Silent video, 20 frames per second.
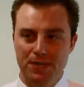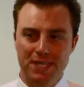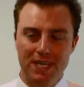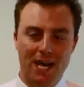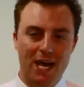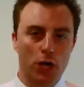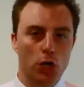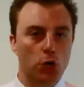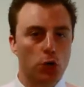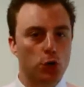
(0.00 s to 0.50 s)
but
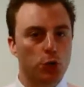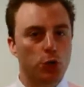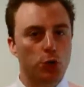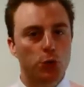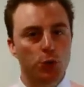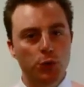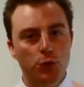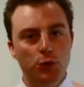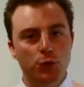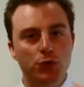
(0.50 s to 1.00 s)
not
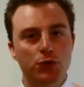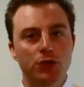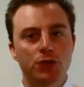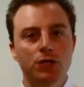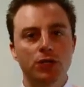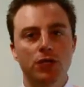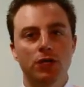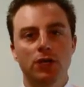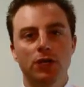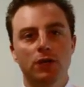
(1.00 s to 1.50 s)
cool
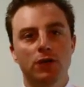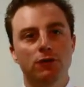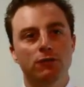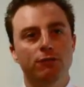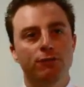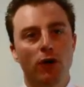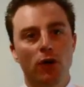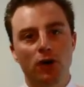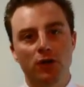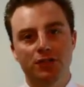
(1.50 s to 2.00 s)

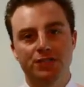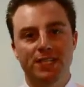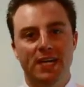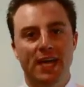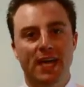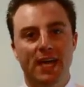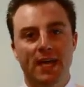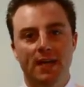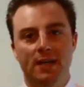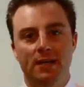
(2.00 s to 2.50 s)
fall
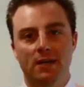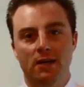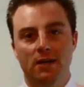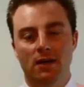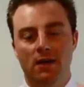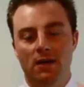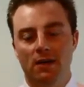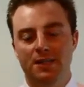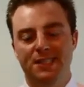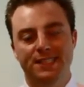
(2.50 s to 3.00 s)
day,
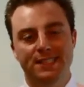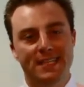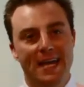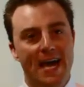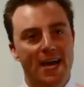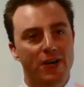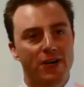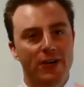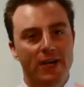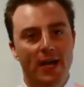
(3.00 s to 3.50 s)

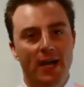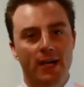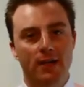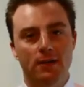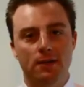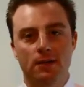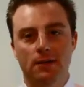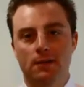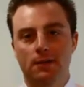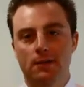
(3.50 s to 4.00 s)
Saturday.